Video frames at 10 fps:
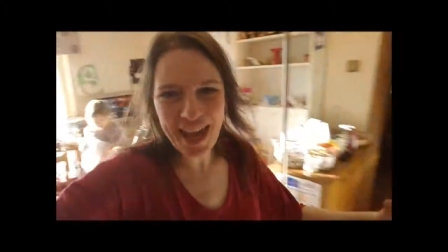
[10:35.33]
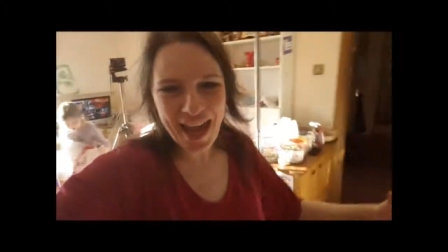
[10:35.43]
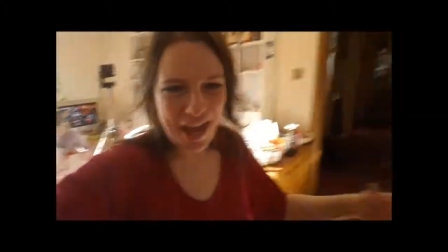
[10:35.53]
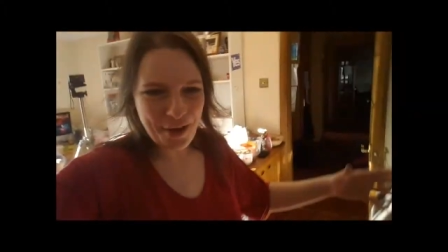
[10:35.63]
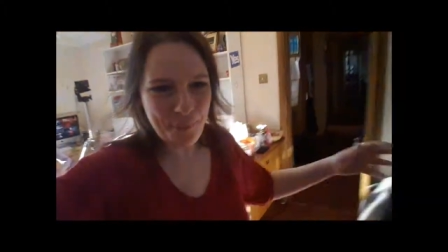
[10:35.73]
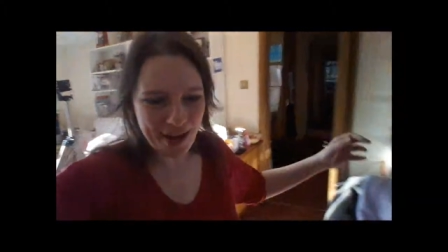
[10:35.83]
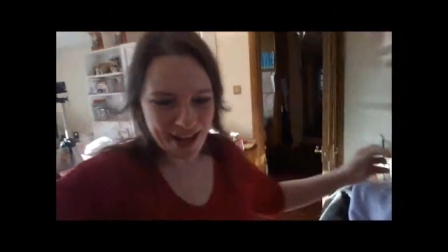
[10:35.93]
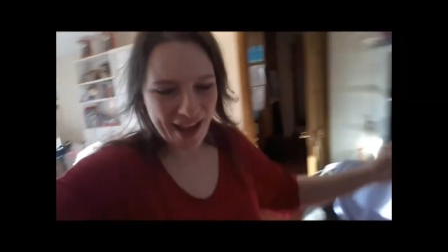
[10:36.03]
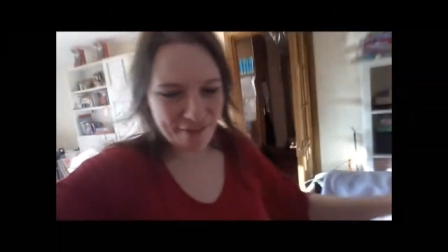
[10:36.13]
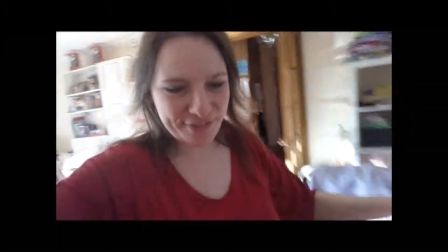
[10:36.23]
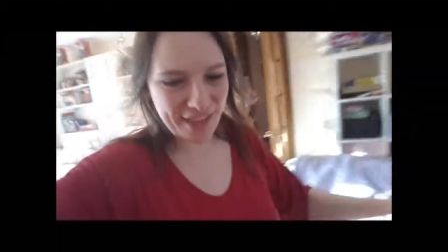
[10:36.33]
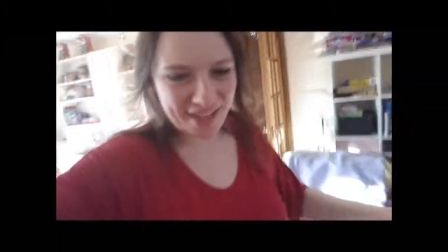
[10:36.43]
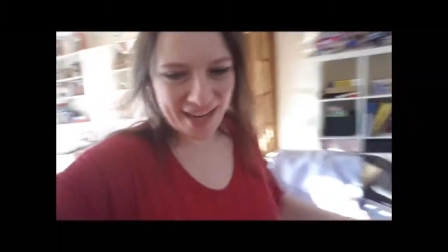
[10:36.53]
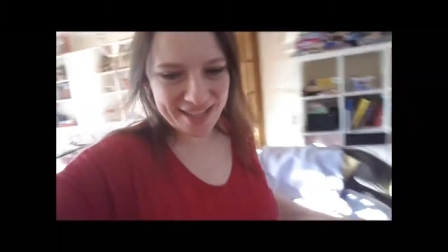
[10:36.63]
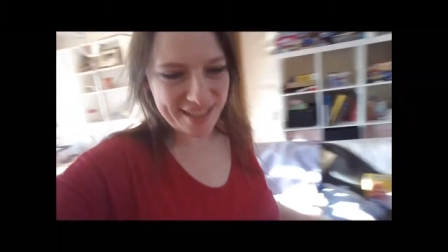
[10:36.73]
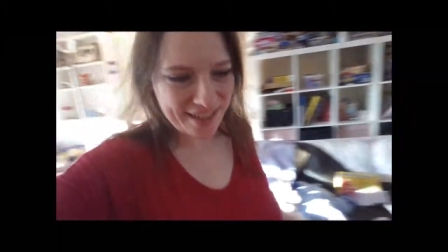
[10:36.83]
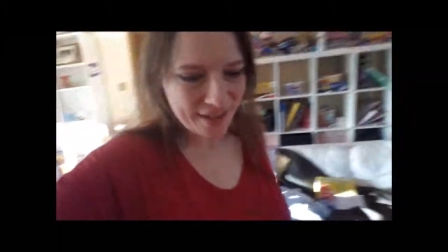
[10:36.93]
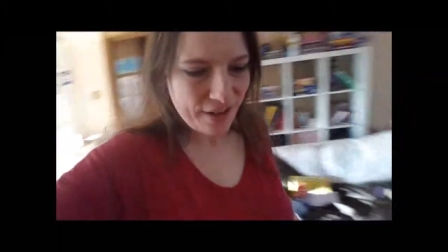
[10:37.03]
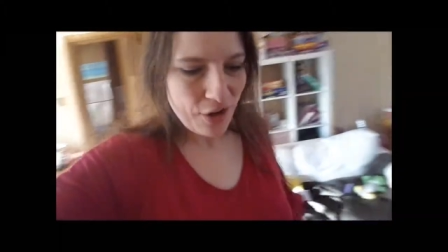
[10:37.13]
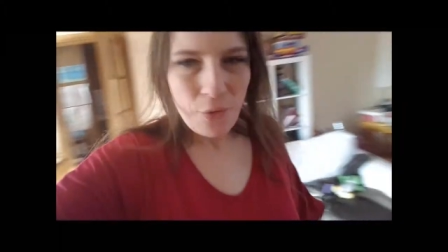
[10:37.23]
Okay, we have done it.
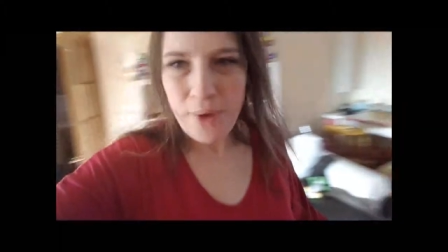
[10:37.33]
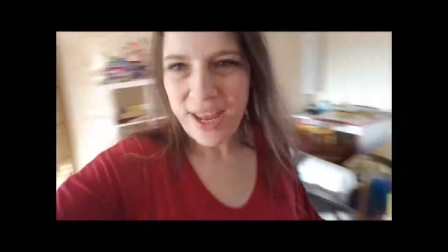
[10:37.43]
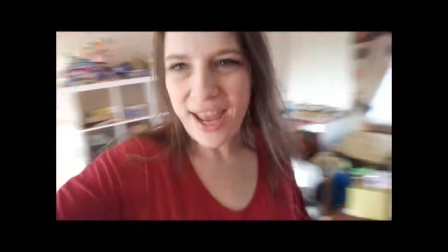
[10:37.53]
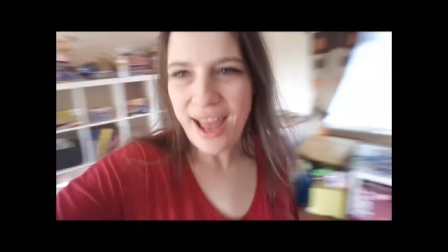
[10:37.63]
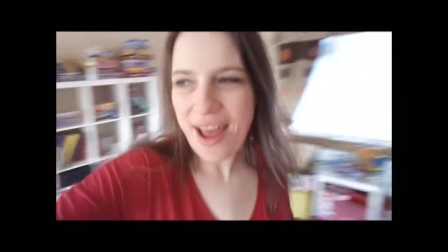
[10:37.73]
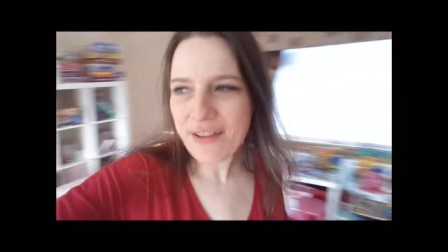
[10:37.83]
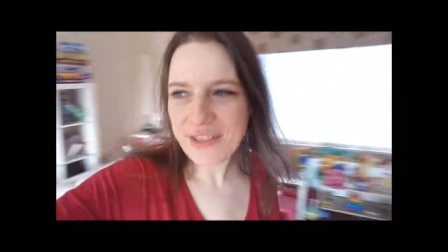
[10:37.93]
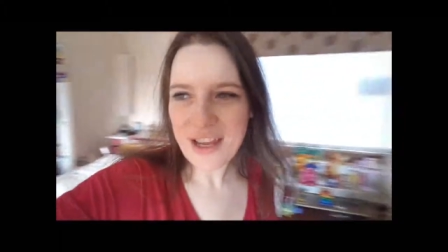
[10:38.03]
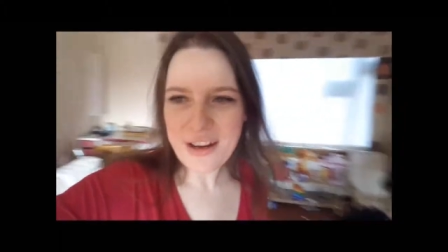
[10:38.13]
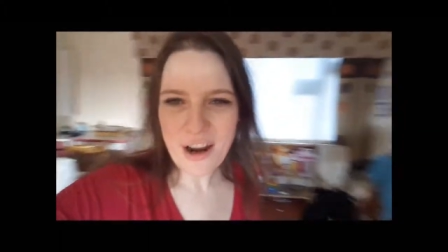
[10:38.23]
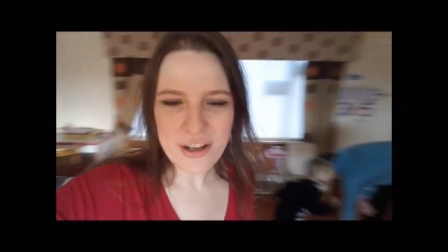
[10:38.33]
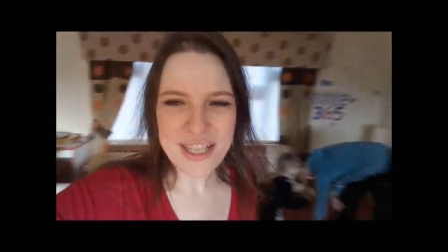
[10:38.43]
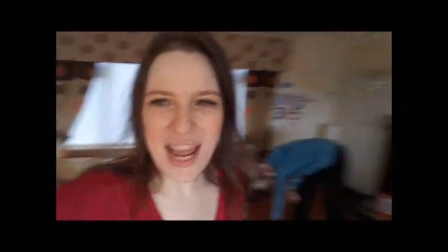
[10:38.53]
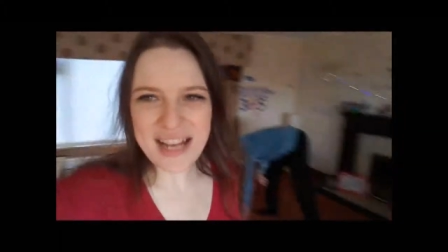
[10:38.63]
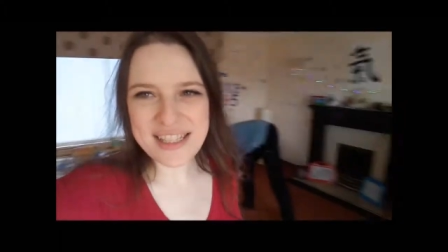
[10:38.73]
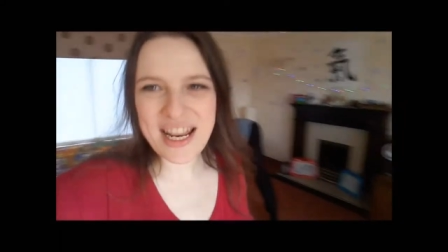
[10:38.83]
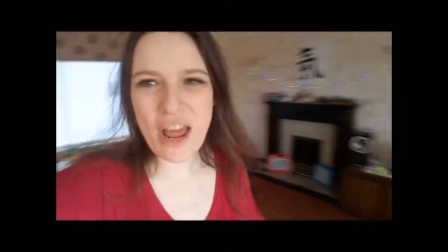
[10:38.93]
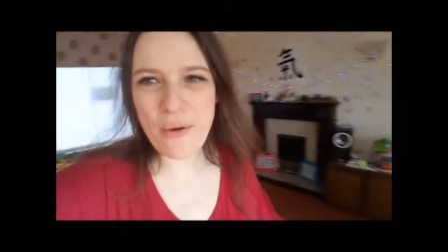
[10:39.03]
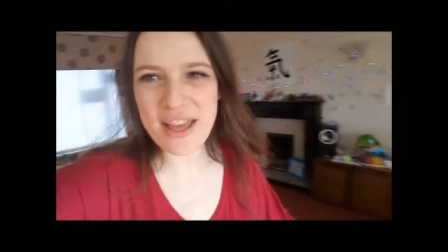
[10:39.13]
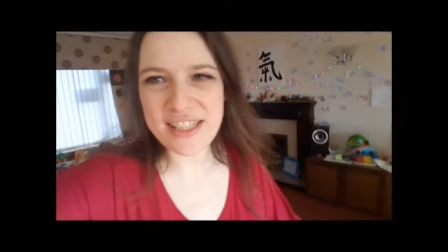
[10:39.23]
We have done our dance.
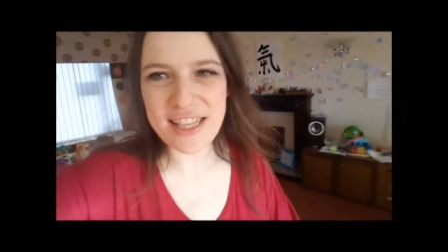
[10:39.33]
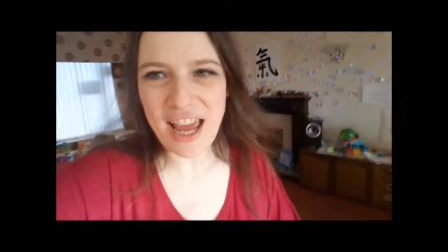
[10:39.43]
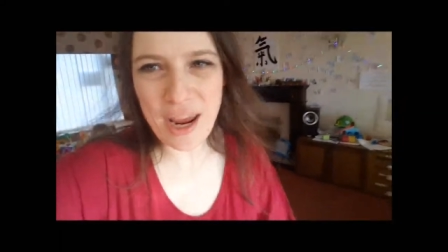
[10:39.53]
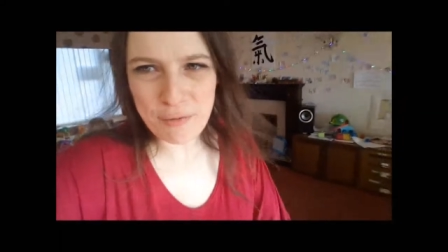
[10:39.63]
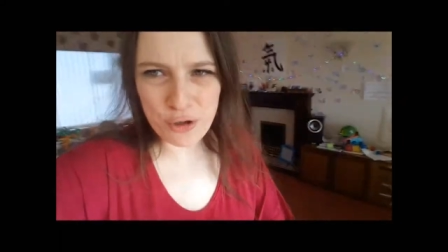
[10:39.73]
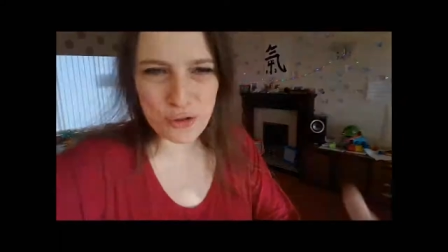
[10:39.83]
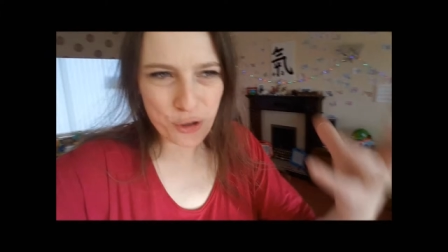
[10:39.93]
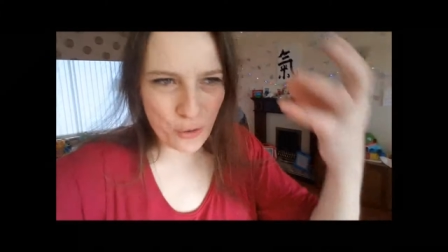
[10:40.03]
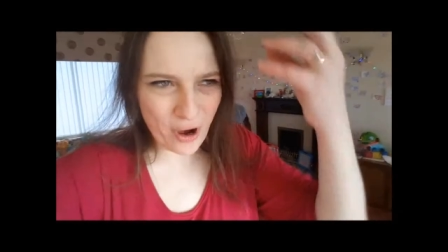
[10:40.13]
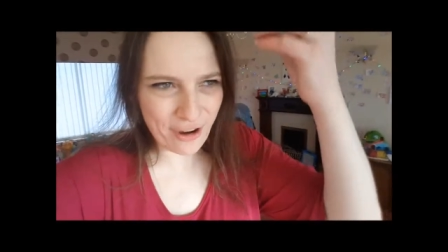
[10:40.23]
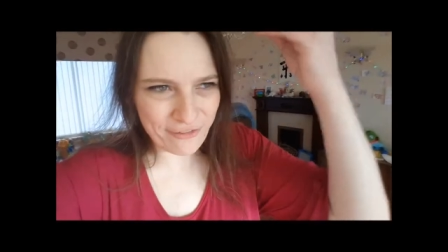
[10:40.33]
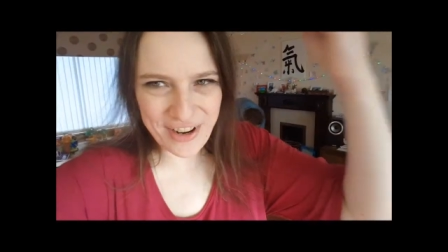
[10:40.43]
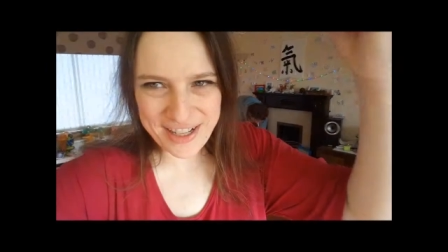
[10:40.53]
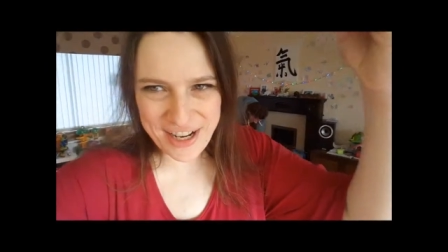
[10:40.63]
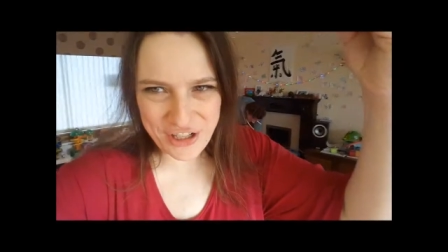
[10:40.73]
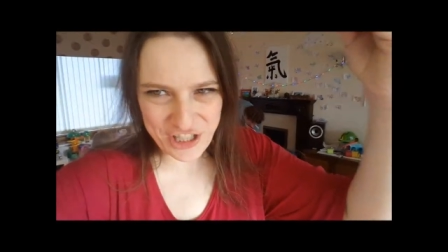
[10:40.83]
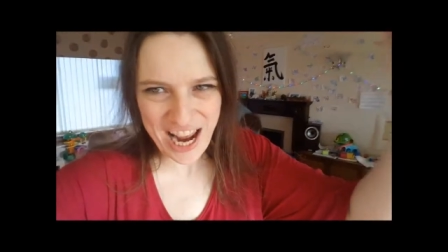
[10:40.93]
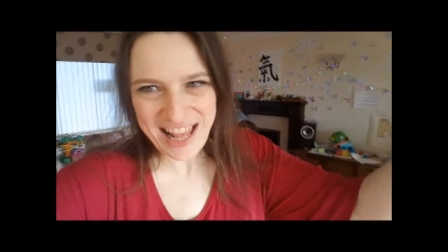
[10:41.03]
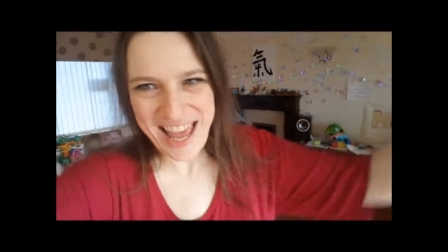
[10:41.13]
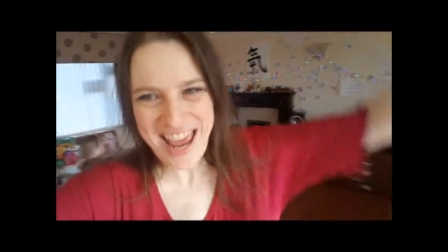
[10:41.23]
Now it's time to do our fitness
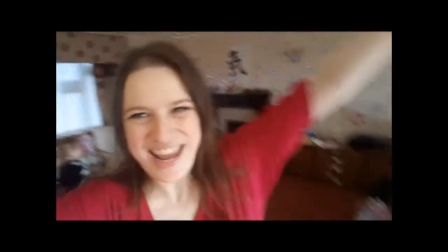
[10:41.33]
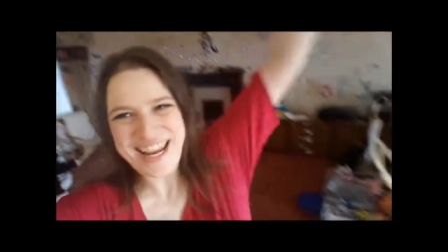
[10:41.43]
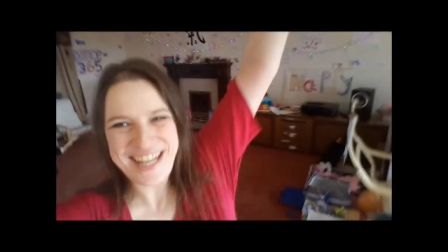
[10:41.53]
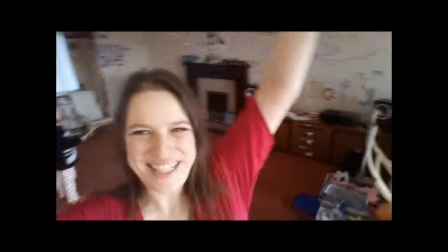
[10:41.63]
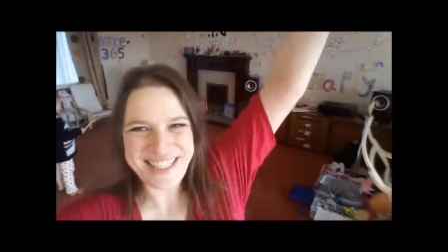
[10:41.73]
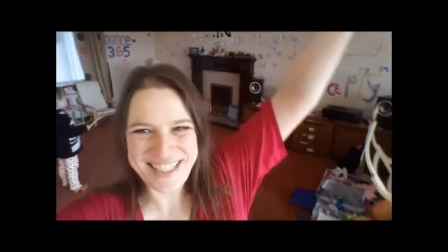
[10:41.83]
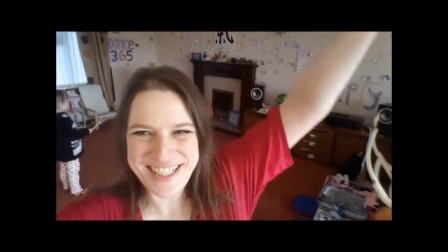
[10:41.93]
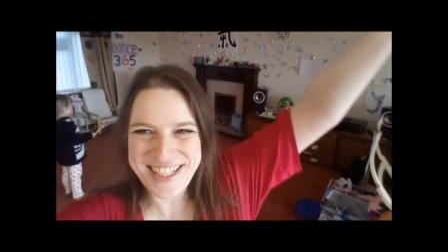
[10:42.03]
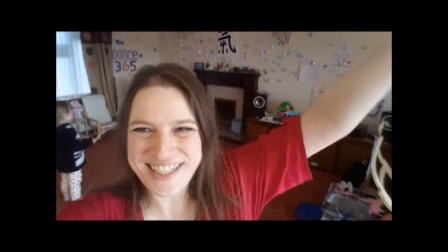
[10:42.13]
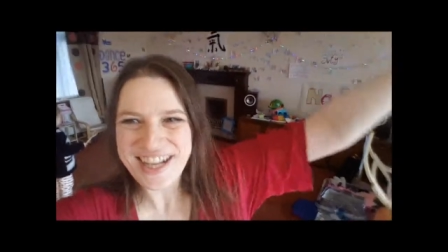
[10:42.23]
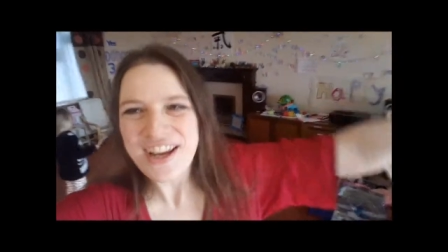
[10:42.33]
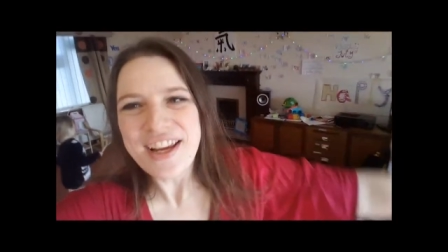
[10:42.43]
challenge.